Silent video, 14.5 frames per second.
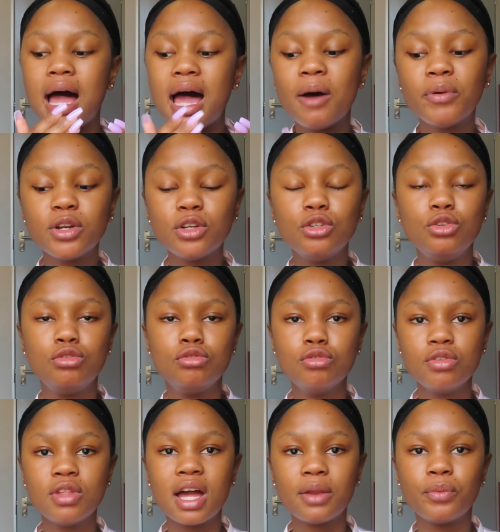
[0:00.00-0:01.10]
I want to
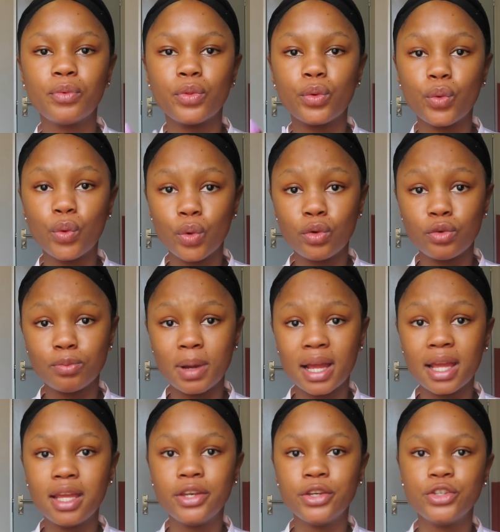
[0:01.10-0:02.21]
do that with all of
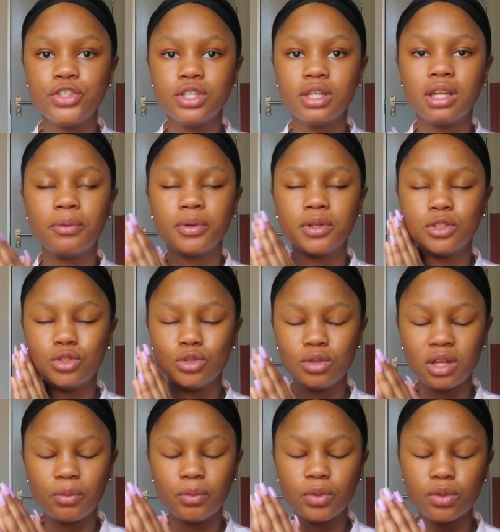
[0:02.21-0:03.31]
my energy and I want to do
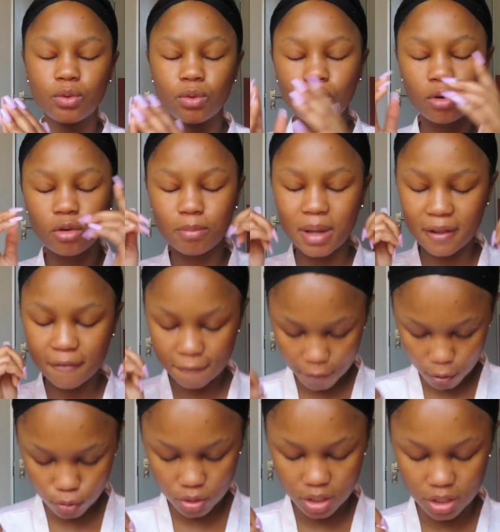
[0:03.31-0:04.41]
that with all of my
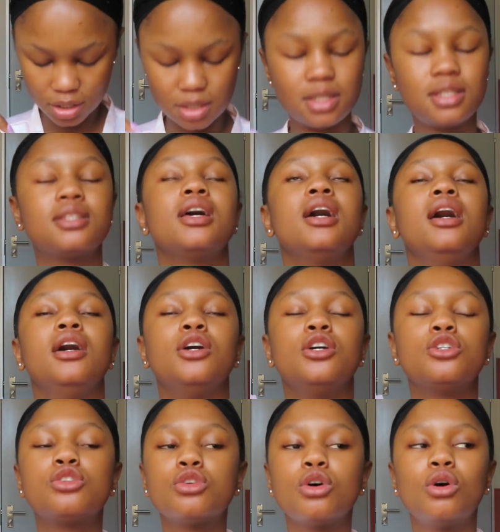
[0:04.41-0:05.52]
focus.
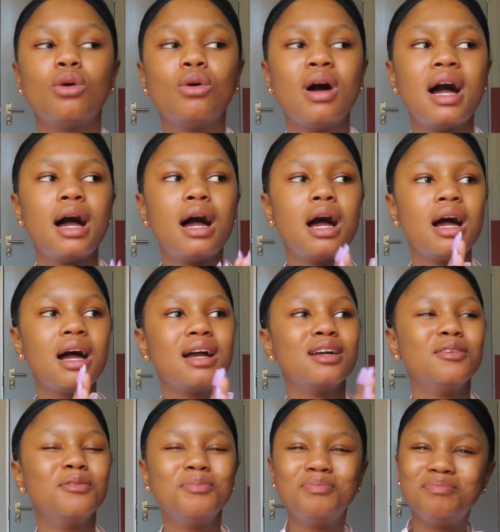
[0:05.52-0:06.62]
So
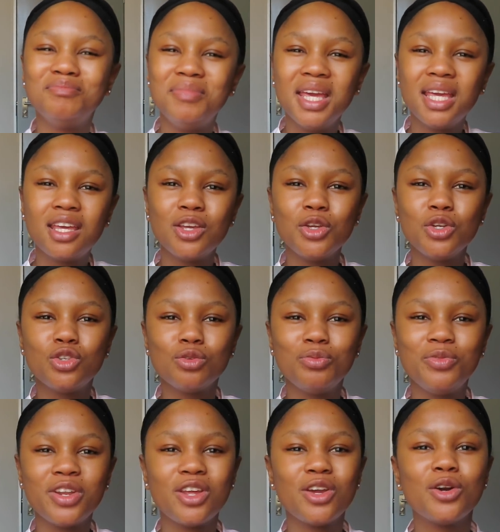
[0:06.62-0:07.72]
making YouTube
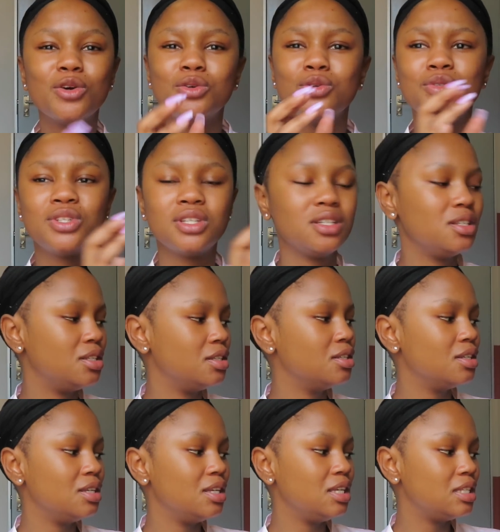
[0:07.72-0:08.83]
videos
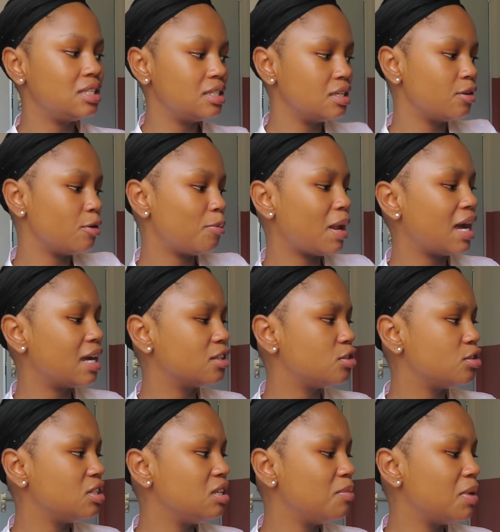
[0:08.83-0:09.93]
and replying to
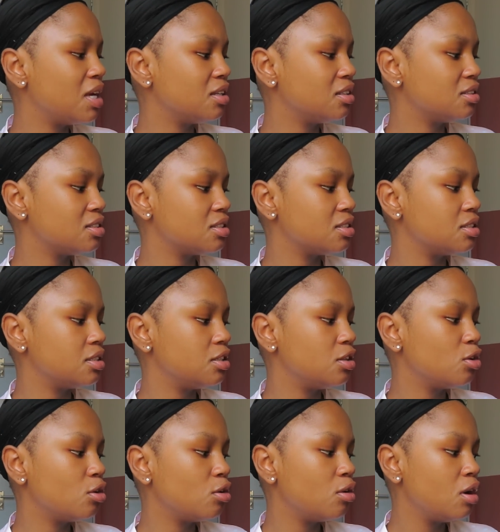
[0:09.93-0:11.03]
emails and, you
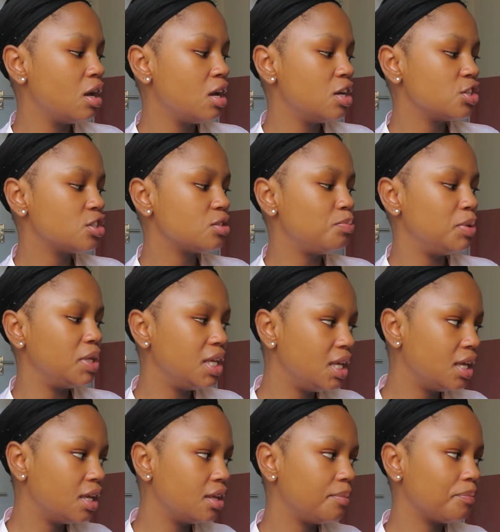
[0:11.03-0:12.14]
know, just
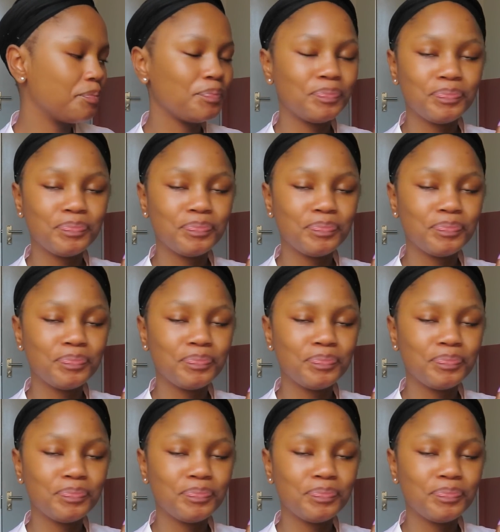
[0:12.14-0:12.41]
being